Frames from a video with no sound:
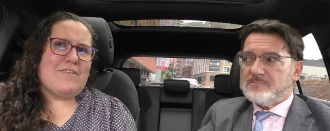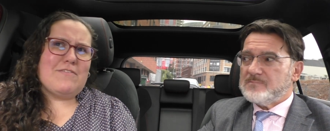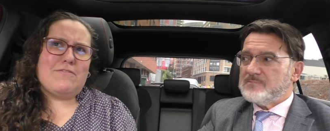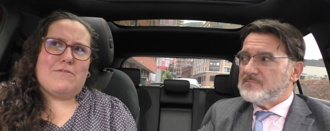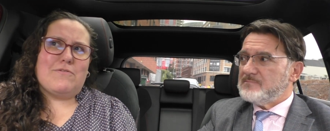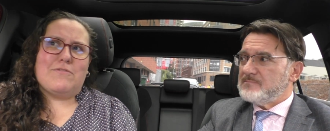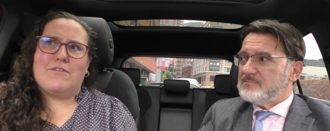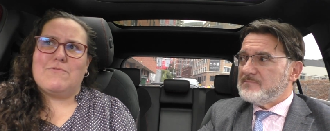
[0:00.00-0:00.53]
Speaker 1: i
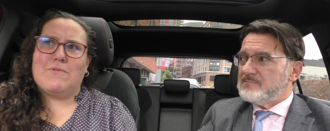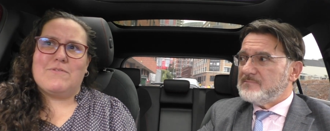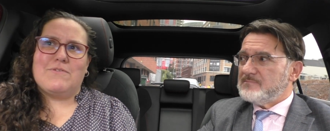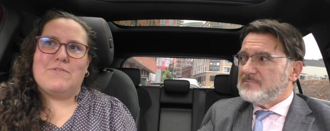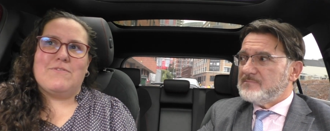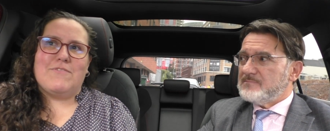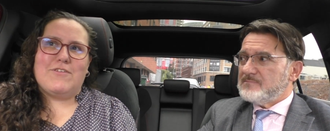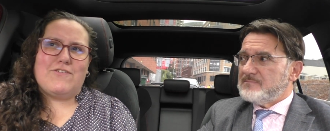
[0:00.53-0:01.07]
thought it was
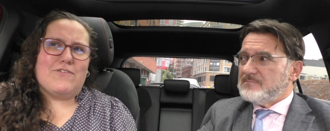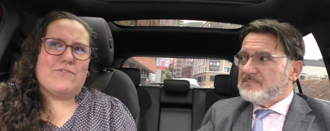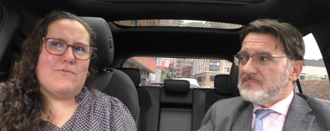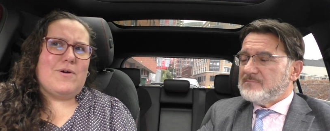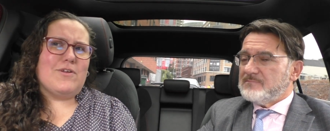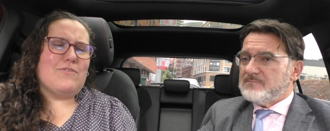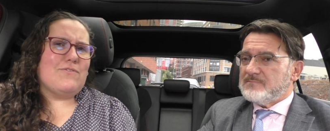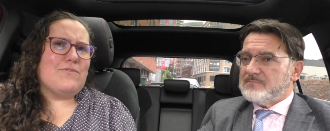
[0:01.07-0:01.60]
going to be just
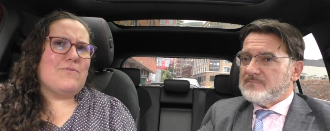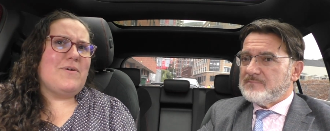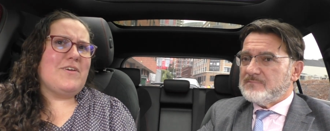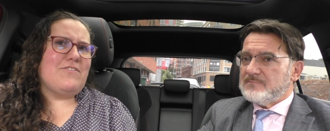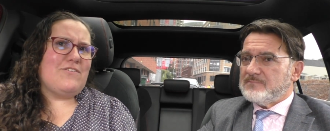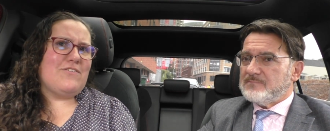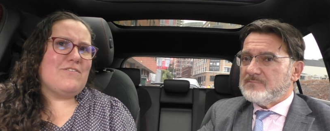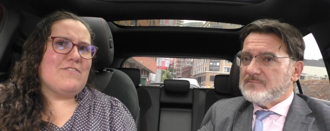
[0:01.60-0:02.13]
one or two
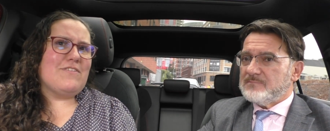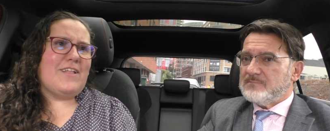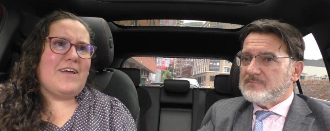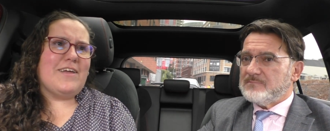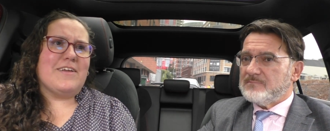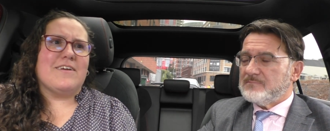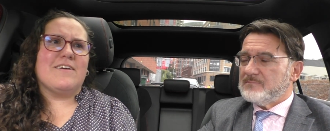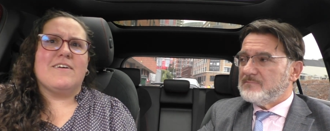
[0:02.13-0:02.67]
questions
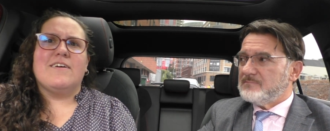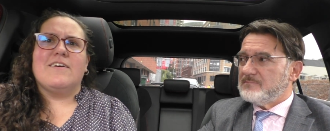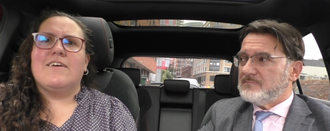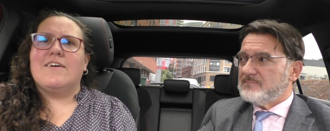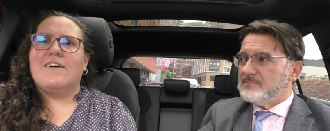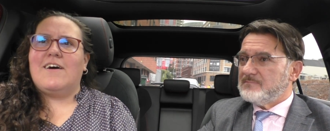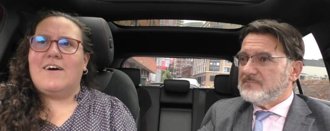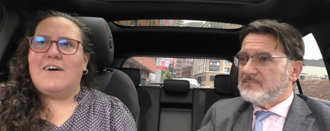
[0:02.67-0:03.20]
like
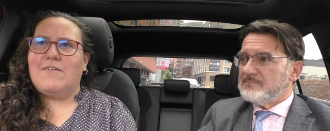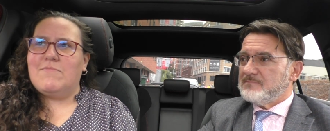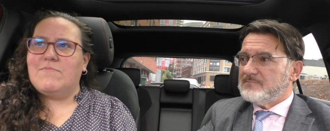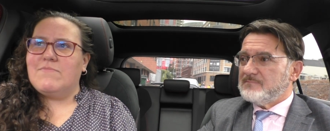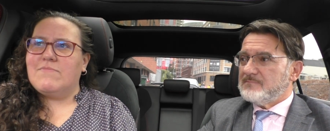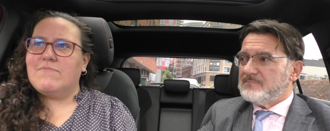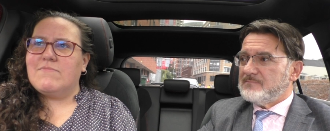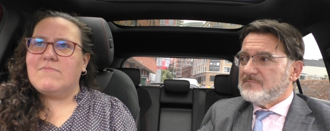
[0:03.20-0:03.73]

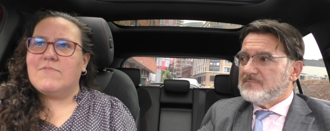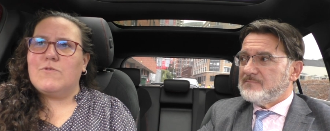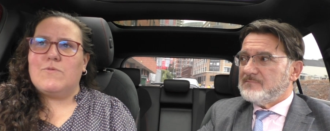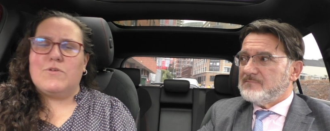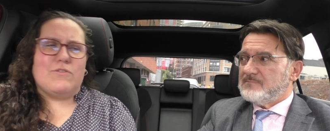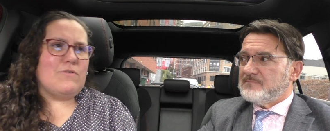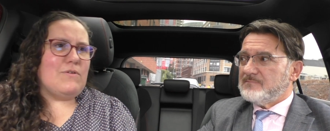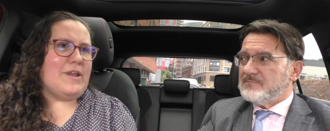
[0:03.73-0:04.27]
um,
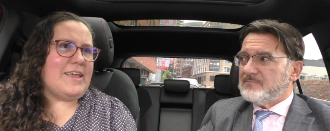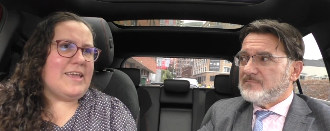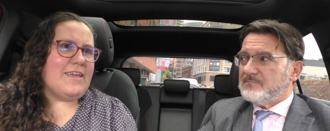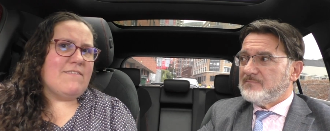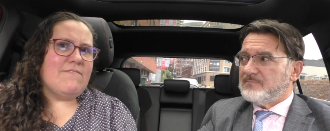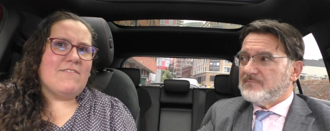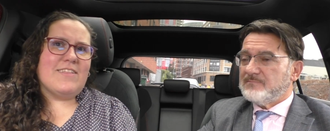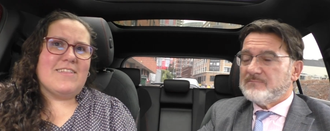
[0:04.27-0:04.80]
where do you
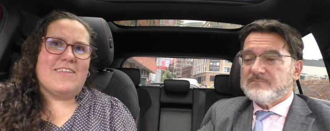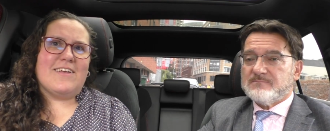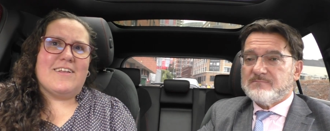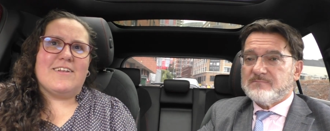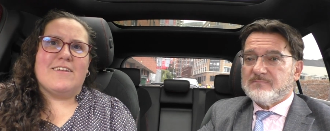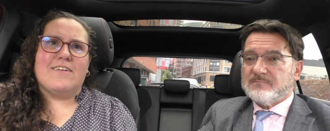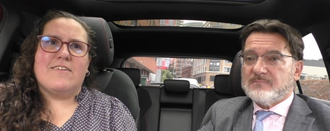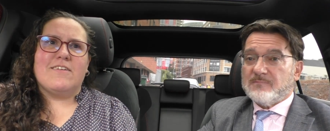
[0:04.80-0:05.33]
live and
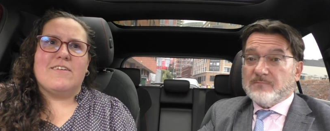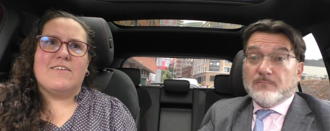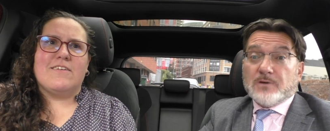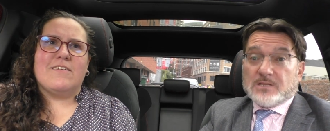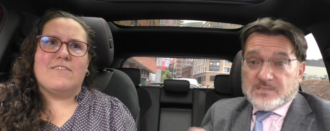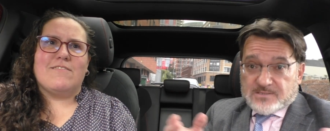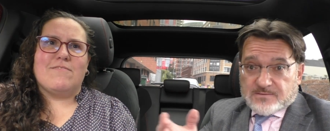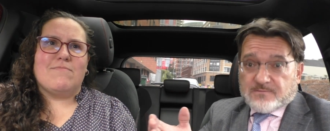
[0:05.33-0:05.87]
then
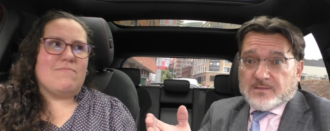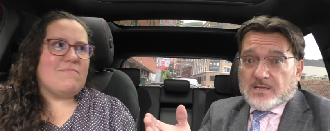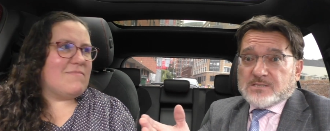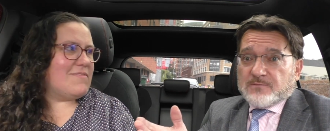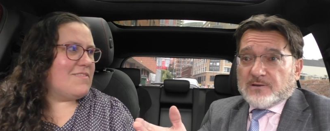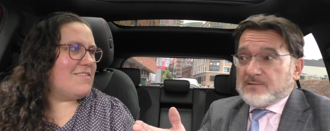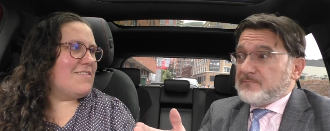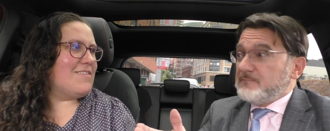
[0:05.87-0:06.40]
but his...
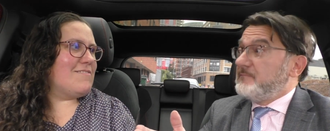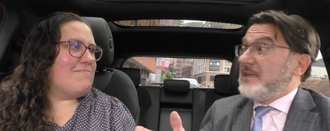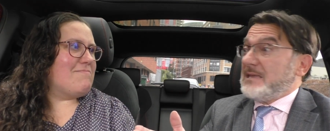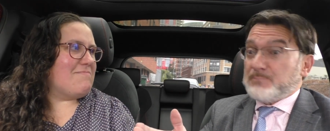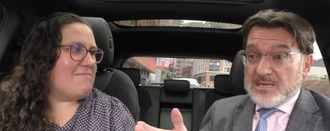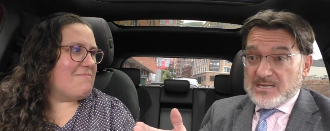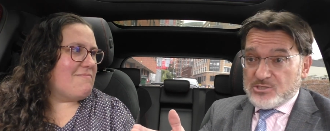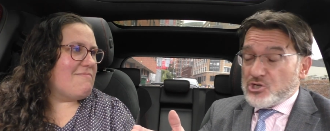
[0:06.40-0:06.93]
Speaker 2: that's what
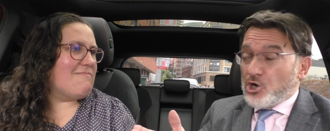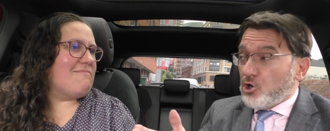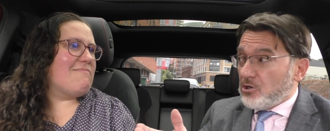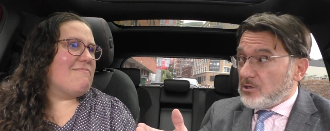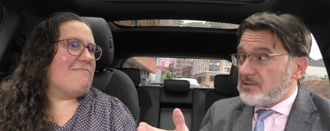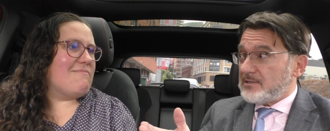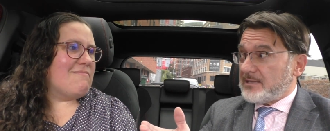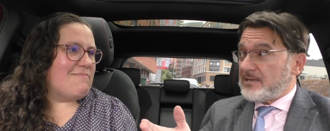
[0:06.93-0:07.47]
they've been
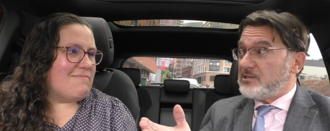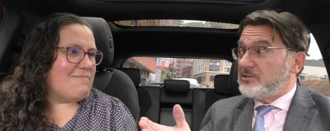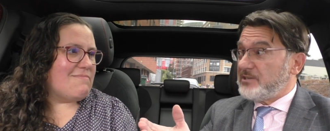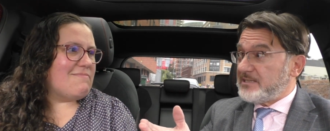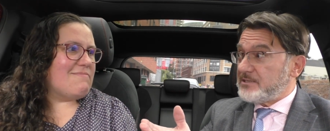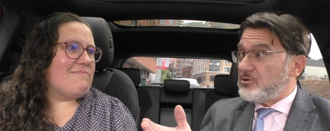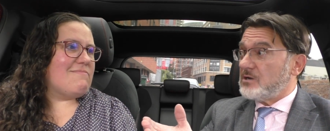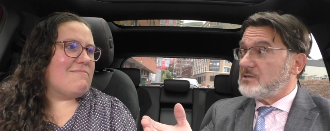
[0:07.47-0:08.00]
told they
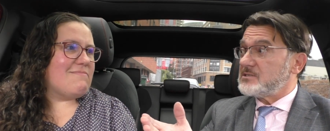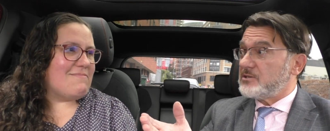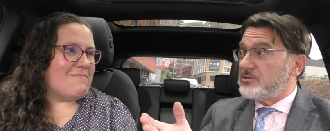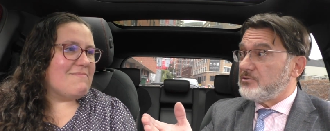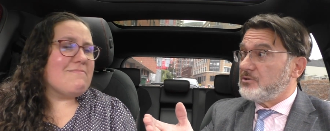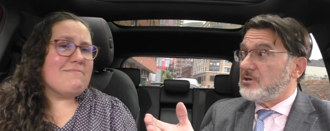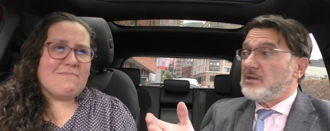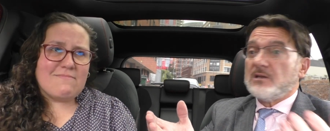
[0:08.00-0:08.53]
need to ask
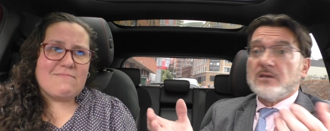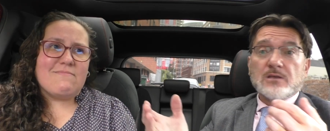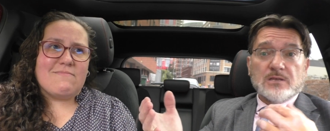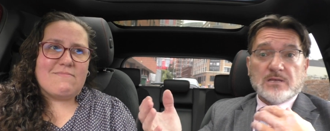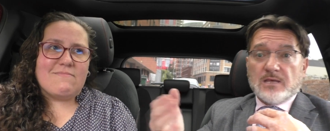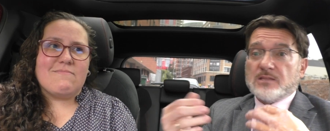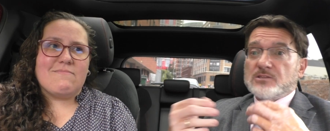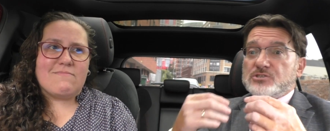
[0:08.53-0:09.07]
you
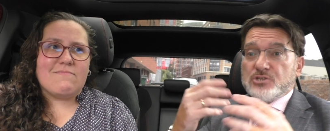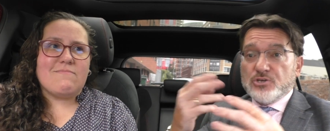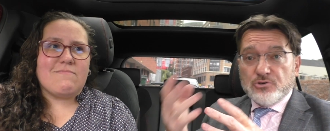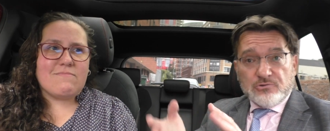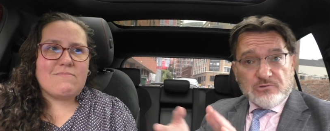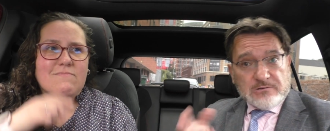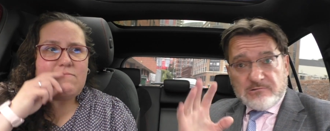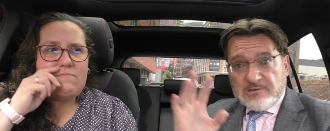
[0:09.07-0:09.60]

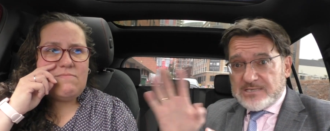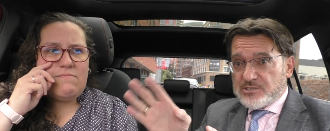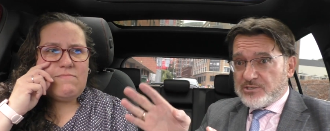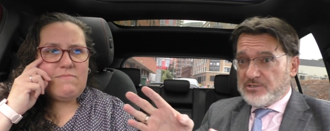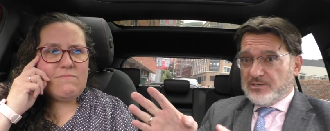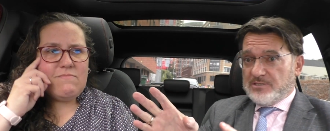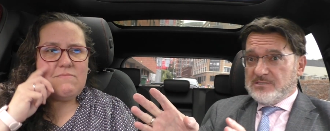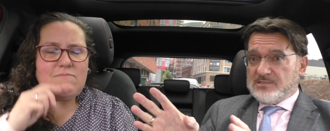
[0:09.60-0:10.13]
two
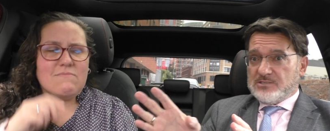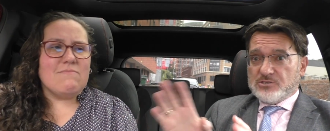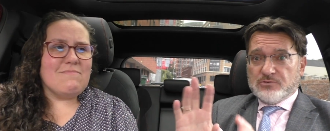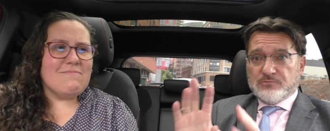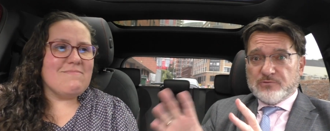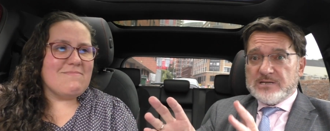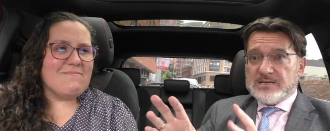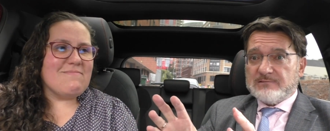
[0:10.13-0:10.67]
questions
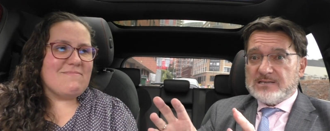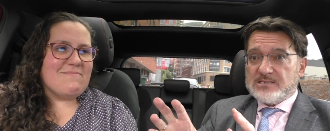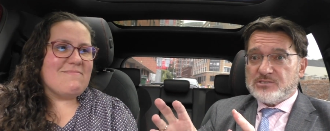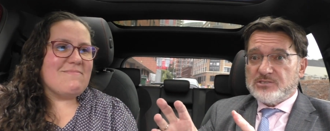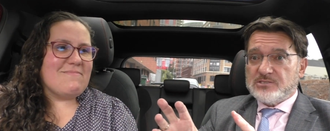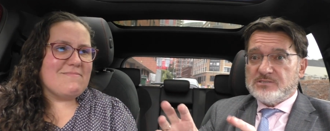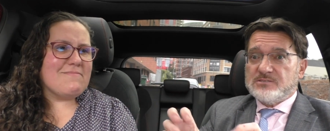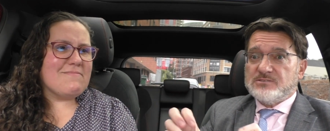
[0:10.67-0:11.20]
two three
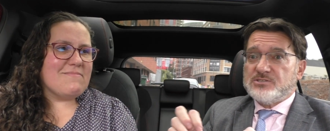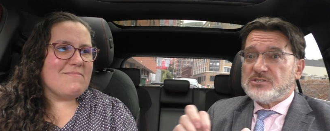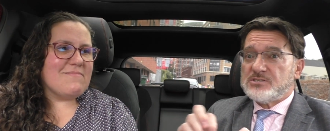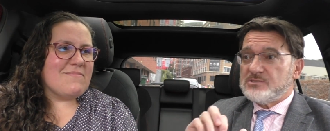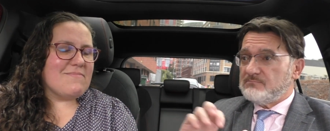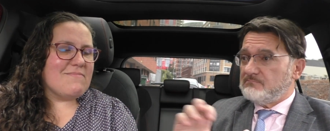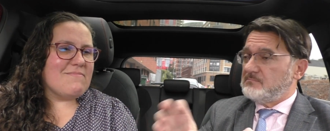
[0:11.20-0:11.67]
questions just